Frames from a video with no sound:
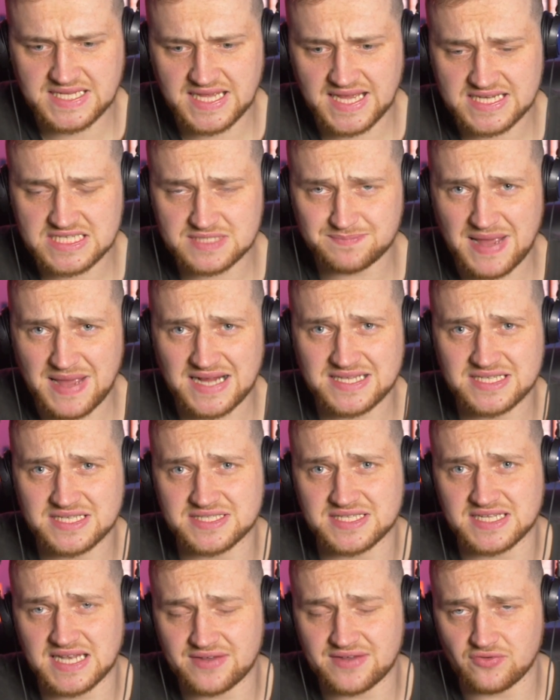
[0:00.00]
the
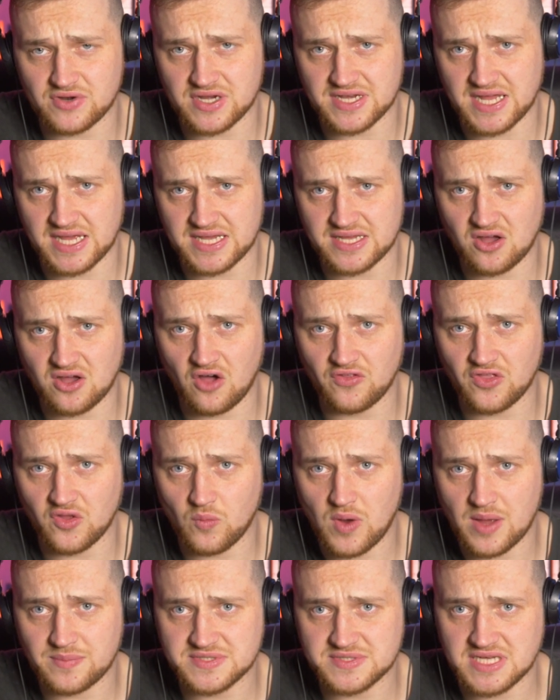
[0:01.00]
expected delivery date on
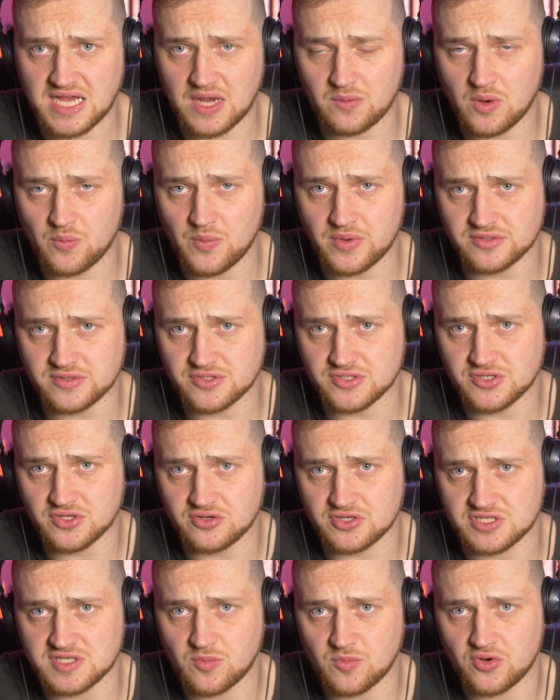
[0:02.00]
the website when we was doing
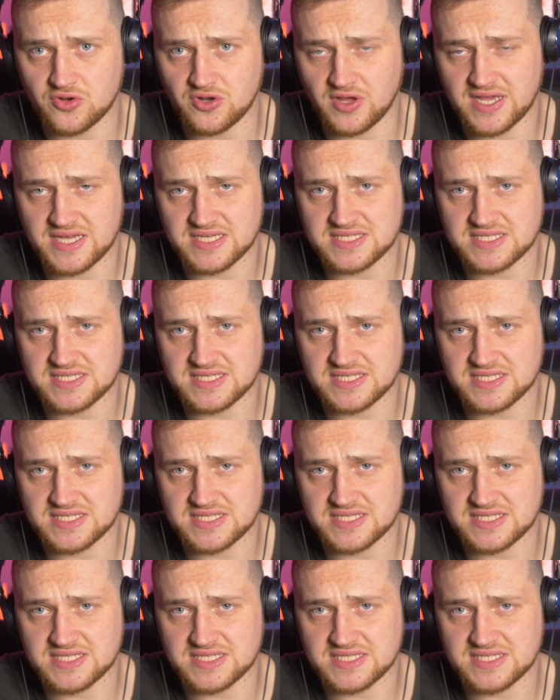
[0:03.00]
the custom order,